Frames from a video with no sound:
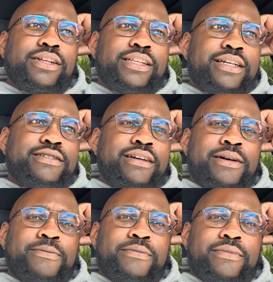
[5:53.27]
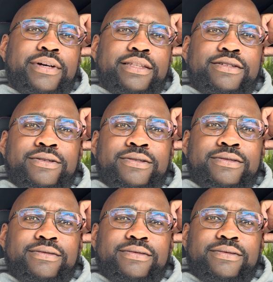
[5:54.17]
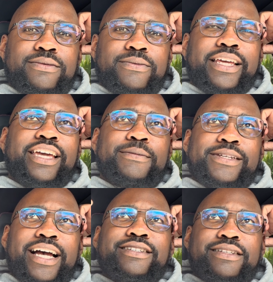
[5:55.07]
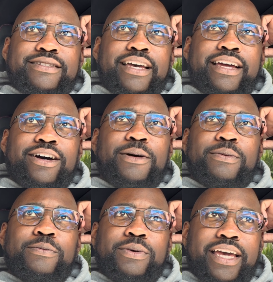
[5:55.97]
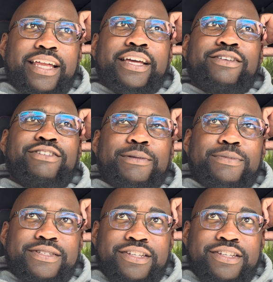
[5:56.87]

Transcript: on a dash cam until when it came to actually setting it up and getting it in the right